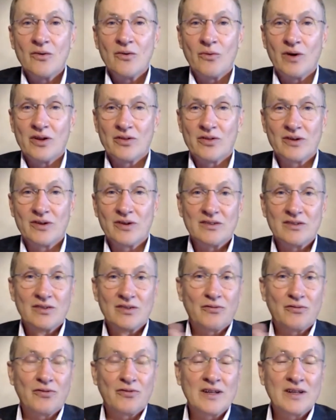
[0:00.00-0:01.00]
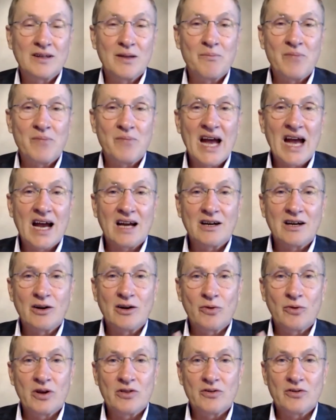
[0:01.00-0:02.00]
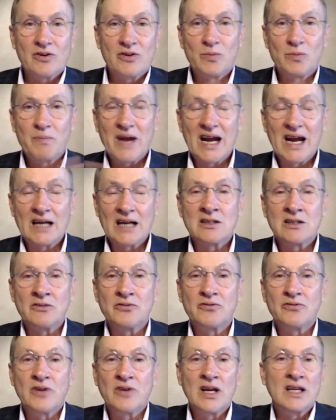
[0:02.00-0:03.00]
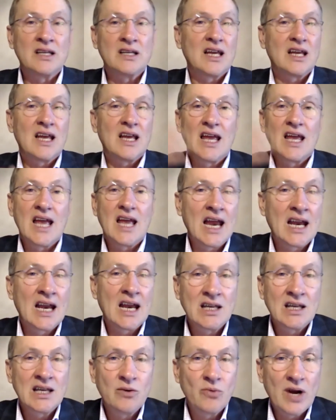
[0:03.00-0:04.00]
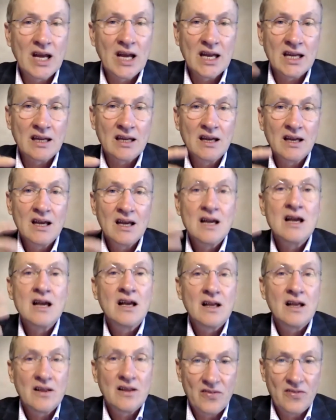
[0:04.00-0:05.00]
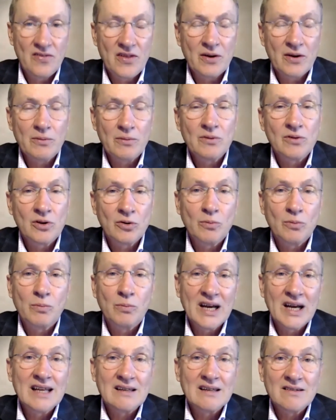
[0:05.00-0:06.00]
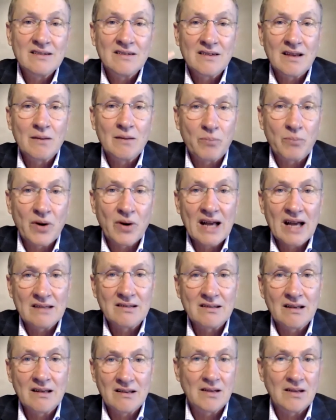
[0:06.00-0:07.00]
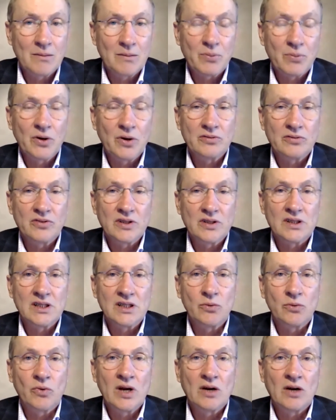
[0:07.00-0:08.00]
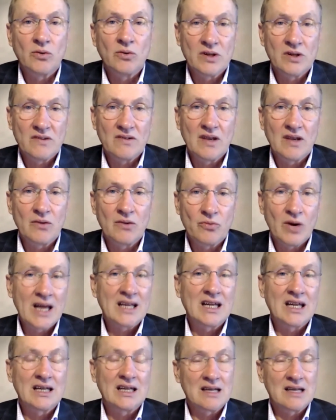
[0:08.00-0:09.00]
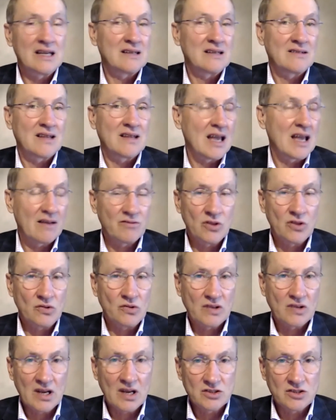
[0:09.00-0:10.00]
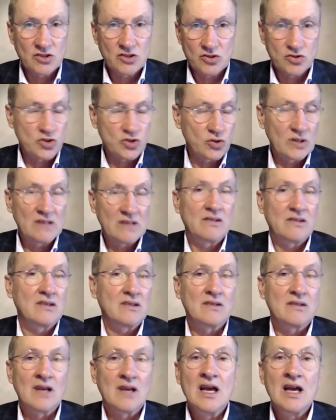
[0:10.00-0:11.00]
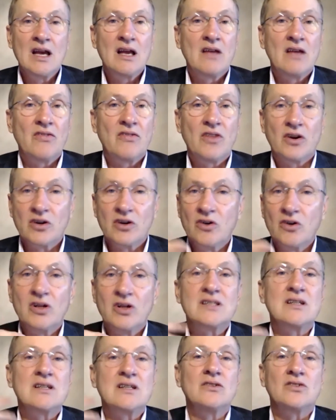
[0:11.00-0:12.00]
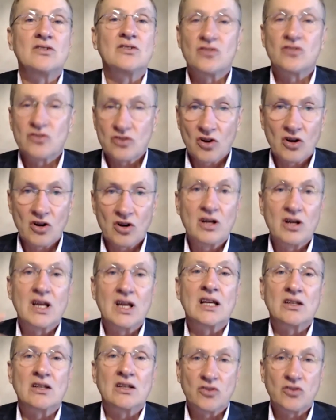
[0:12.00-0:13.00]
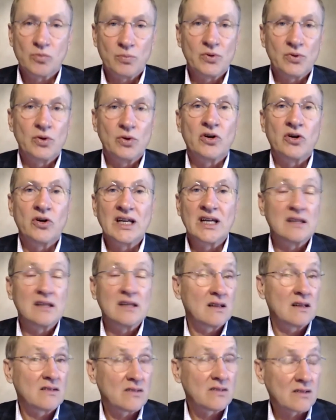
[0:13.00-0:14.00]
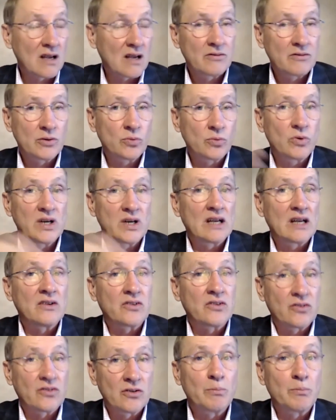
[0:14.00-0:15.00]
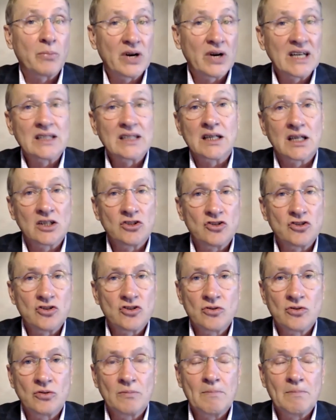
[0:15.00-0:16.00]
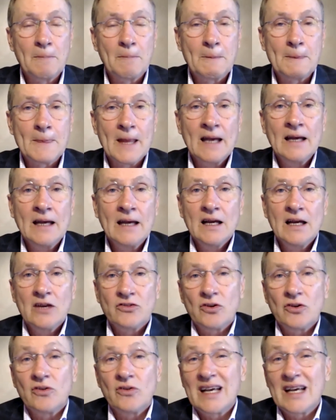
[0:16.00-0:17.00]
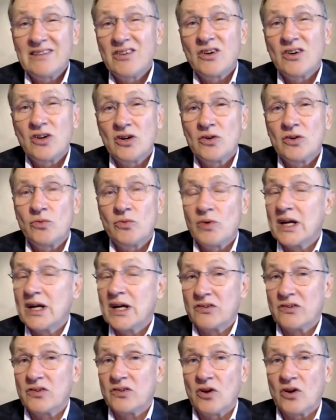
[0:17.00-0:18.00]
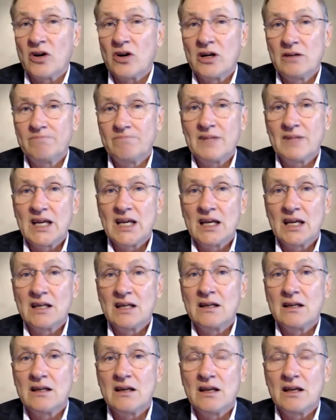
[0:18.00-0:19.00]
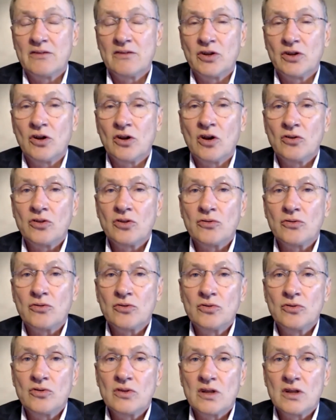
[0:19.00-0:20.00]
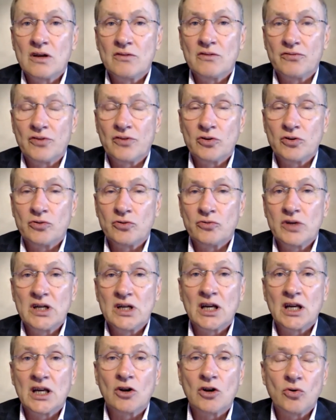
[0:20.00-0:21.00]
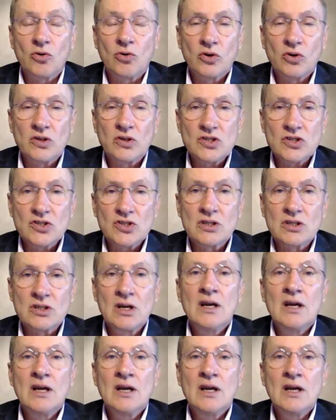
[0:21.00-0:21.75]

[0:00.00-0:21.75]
whether it's front to back, or whether it's back to front, anyway, their little brains can process it perfectly well. Once they recognize they have those kinds of choices, they're going to start exploring and discover what else their brain can do. So that's a good way to start. And if you go through the photo reading course,